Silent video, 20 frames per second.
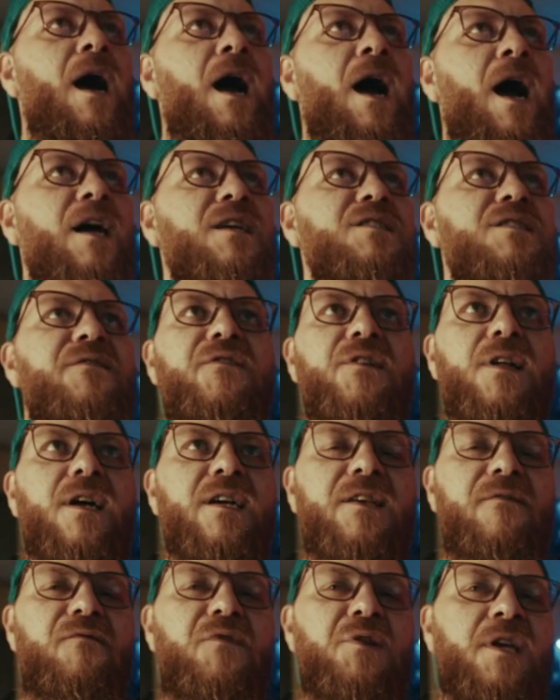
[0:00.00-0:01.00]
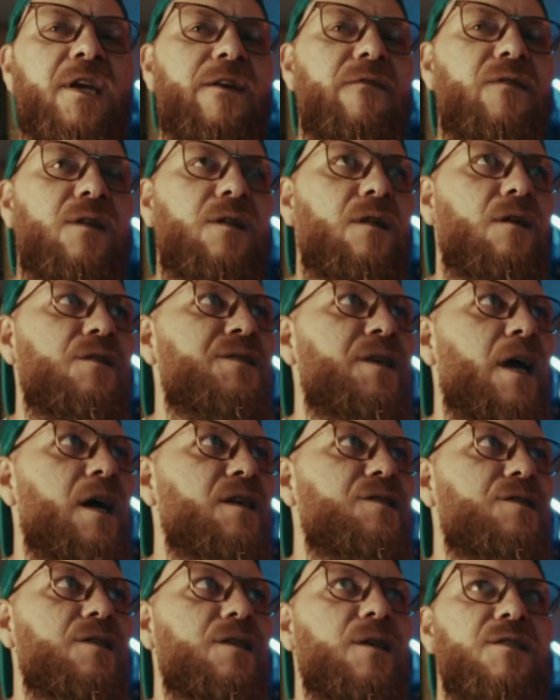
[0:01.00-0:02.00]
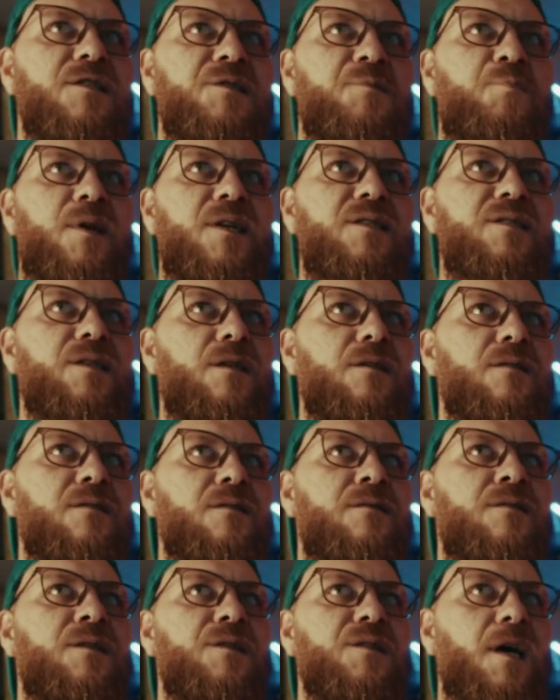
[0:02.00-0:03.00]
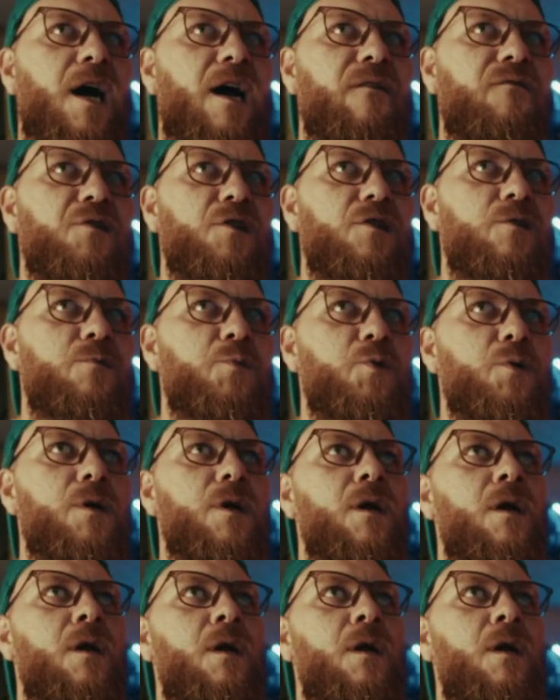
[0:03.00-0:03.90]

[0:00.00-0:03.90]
I just feel like if you give it a little texture, it just brings it to life a little more.